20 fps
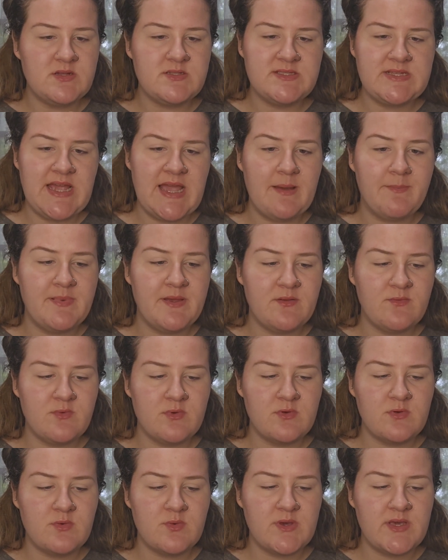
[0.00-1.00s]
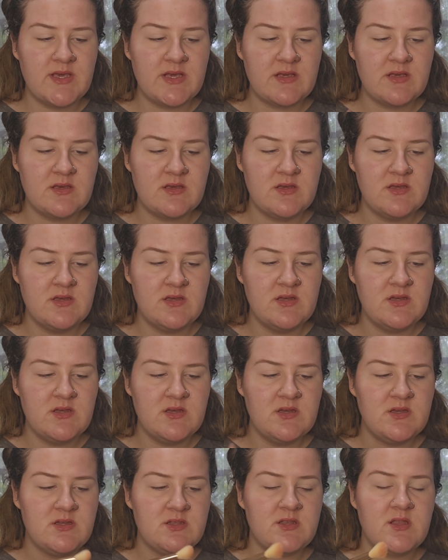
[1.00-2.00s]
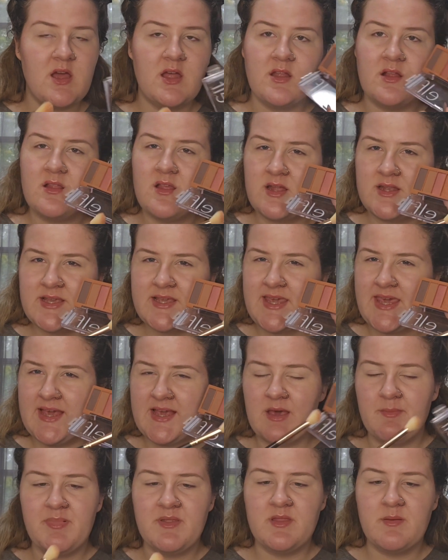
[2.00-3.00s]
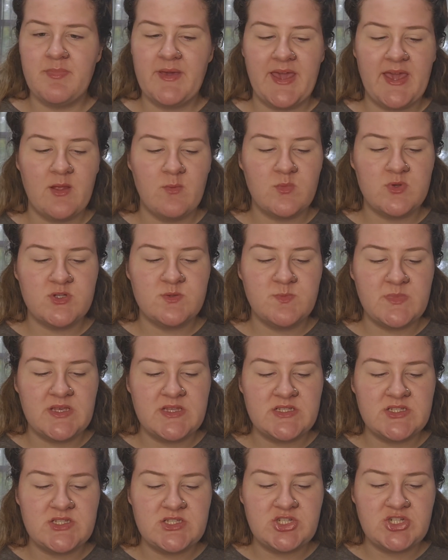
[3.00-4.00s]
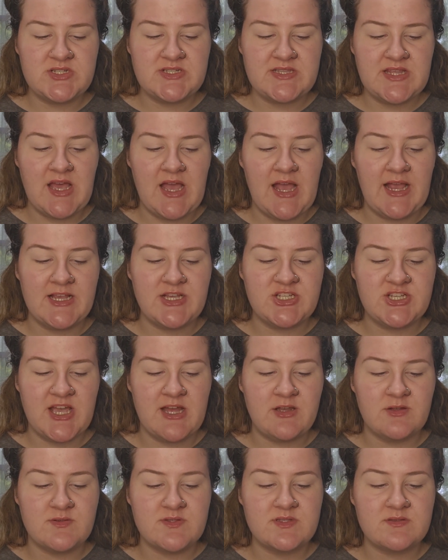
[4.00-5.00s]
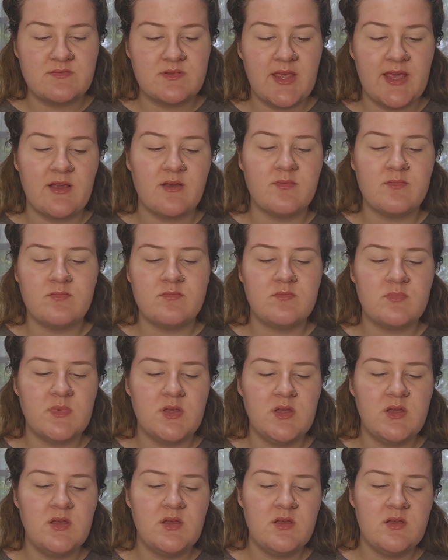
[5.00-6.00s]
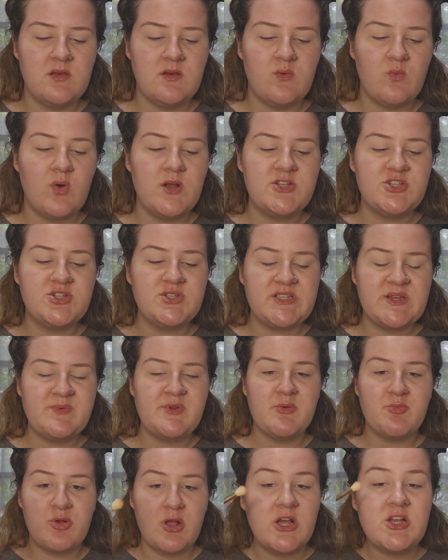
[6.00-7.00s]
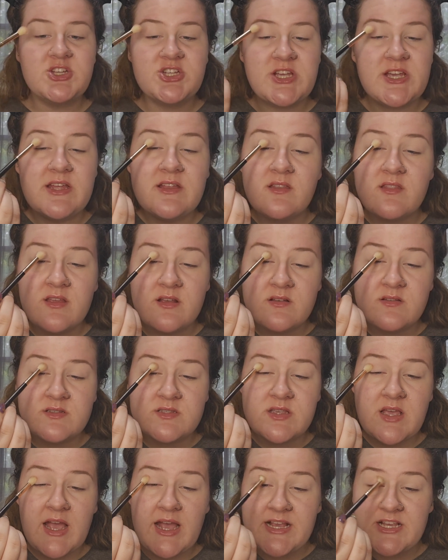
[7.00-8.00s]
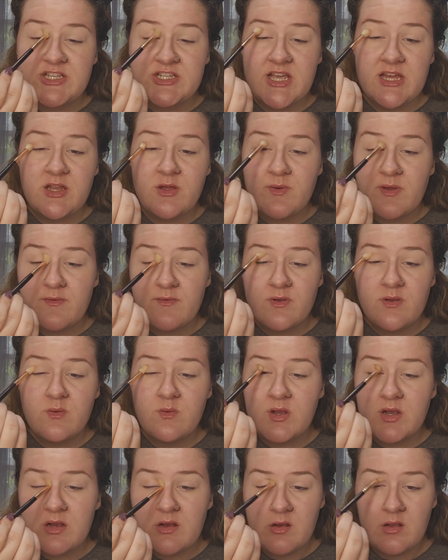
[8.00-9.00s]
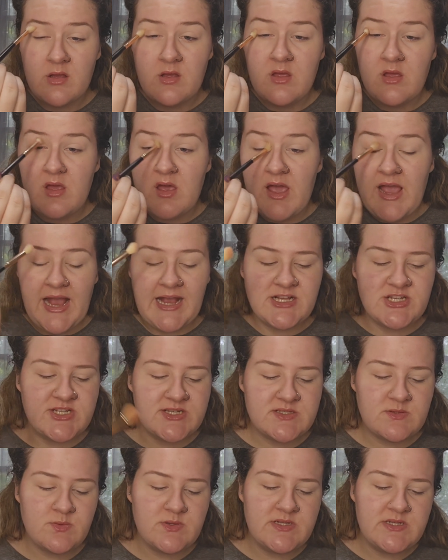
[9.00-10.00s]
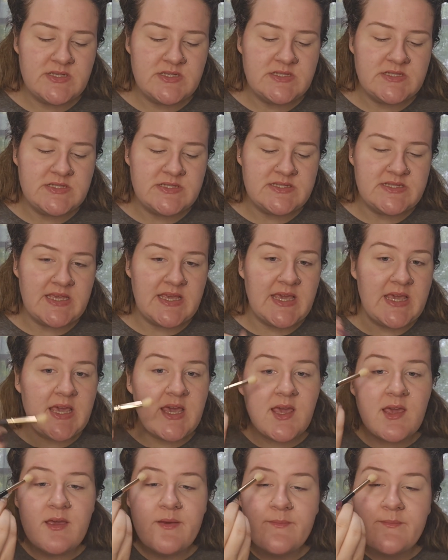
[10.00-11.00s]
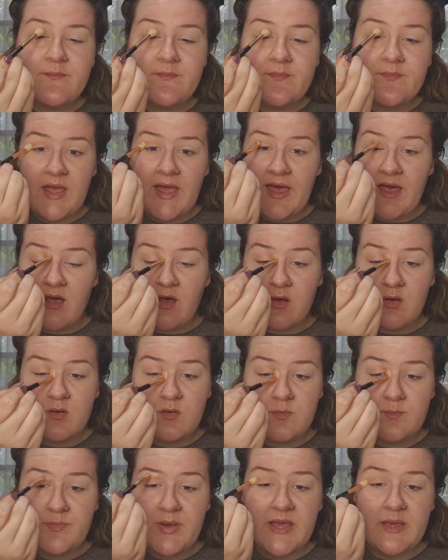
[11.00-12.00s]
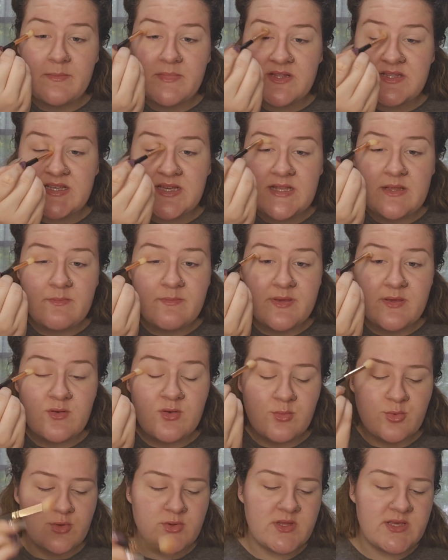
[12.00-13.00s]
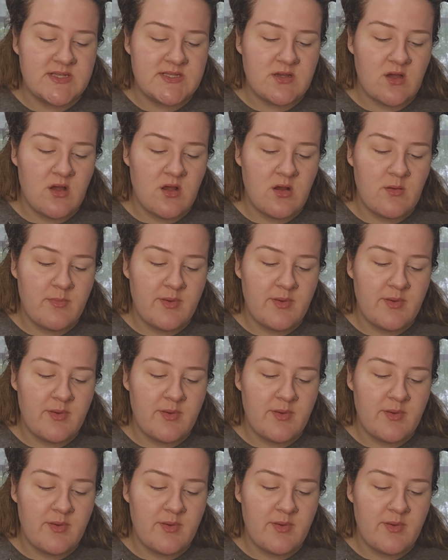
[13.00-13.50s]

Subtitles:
tap in real quick. Not a lot of kick up in the pan, which means just the eyeshadows, like, once you dip your brush in, there's eyeshadow everywhere. I just want to see how pigmented and buildable these are